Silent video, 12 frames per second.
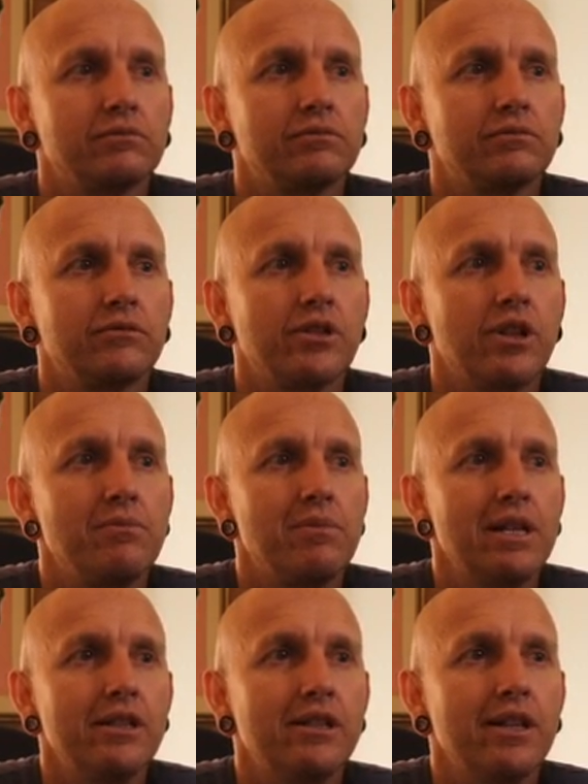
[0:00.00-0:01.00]
So
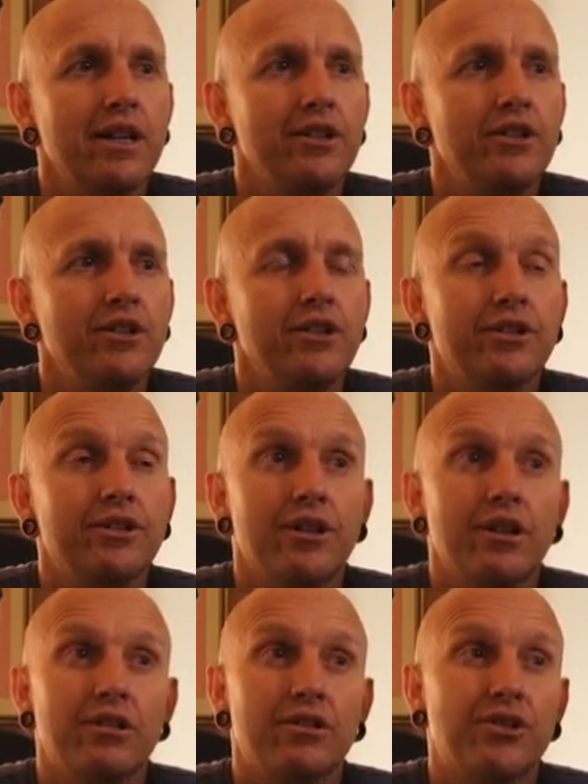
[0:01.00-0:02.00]
Munster and Hughes. So
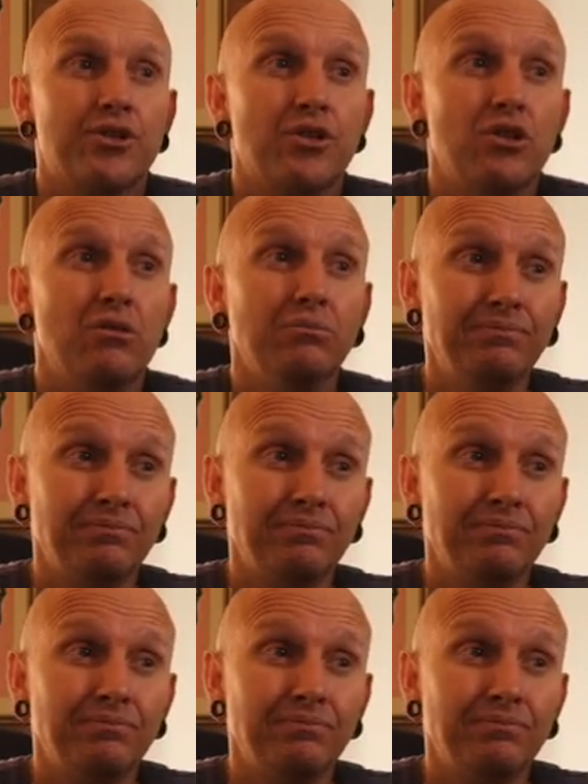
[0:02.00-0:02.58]
the Storm